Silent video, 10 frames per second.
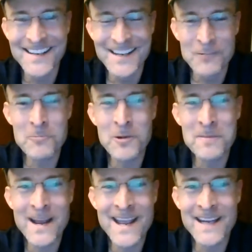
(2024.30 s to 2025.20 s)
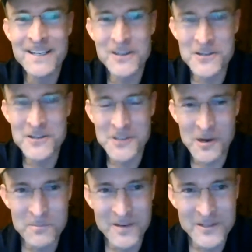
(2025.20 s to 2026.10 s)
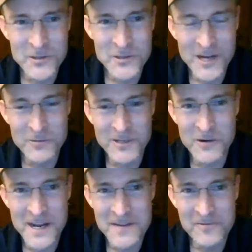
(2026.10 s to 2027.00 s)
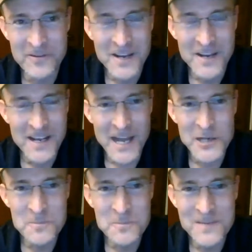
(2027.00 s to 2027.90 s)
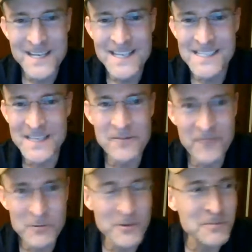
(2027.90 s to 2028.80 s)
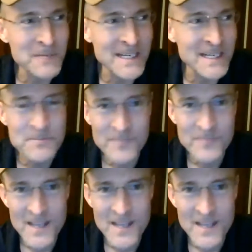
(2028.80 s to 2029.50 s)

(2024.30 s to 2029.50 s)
When my editors are trying to engrave a new piece, they fight with me